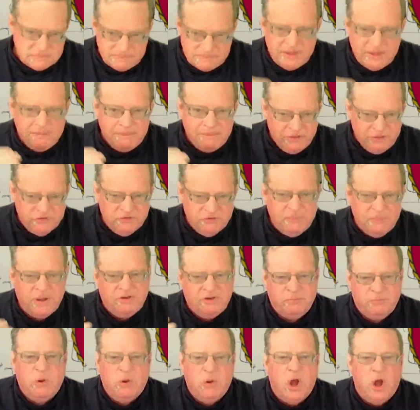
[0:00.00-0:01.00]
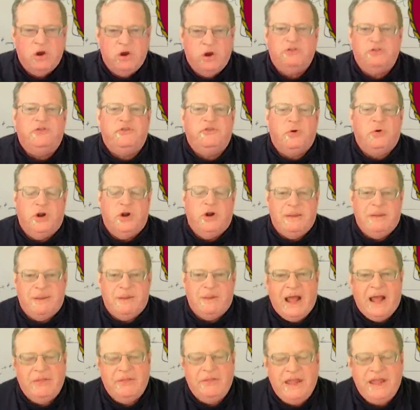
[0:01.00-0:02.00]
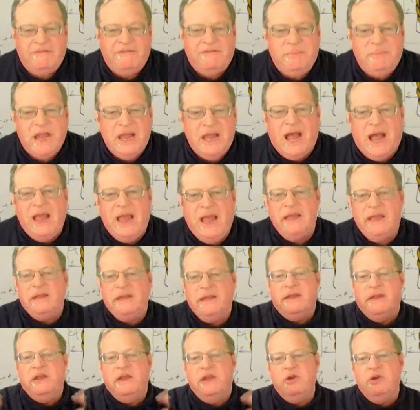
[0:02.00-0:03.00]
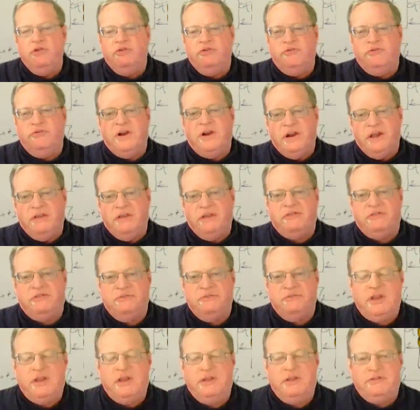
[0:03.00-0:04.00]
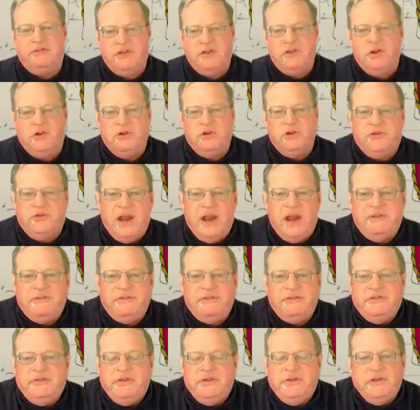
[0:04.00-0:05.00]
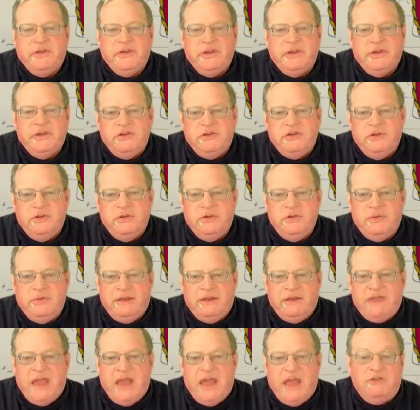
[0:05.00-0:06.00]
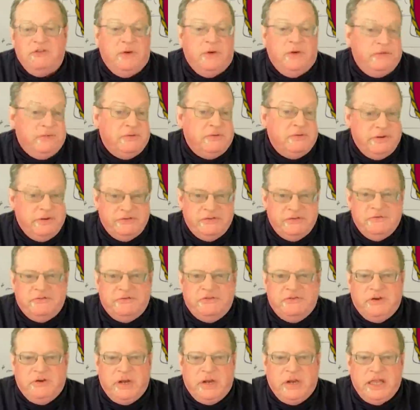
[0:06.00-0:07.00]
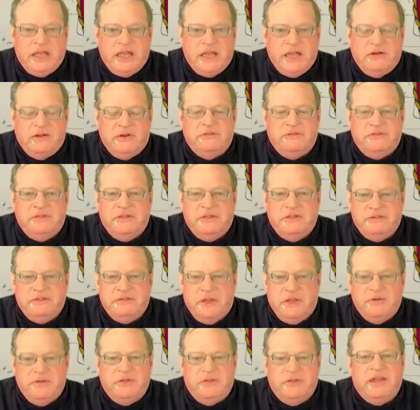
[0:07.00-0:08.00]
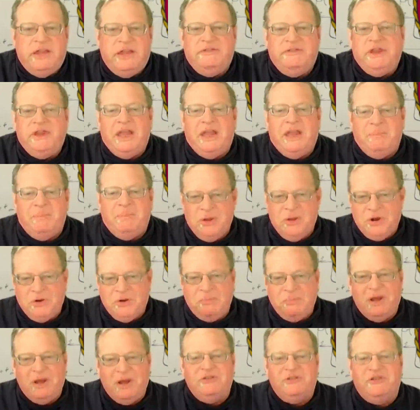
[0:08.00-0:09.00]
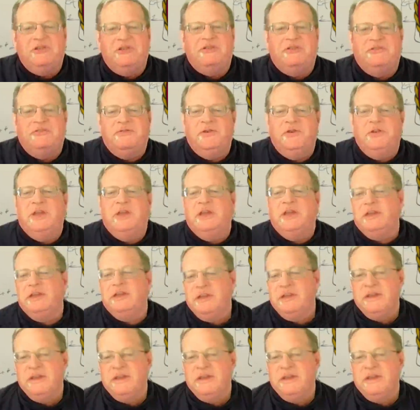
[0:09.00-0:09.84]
I mean, there's a much longer story about how the FBI used various statistical tricks to exaggerate the risk of serial killers and these other things and get bigger budgets for the